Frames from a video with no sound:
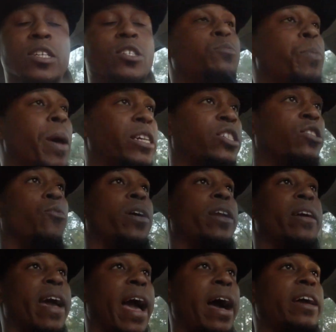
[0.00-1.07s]
especially when
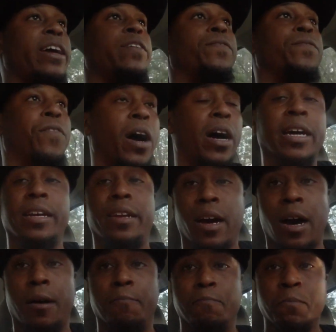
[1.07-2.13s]
they out here fucking
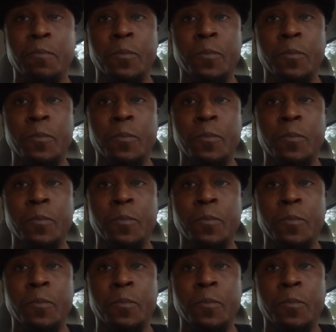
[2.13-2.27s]
up.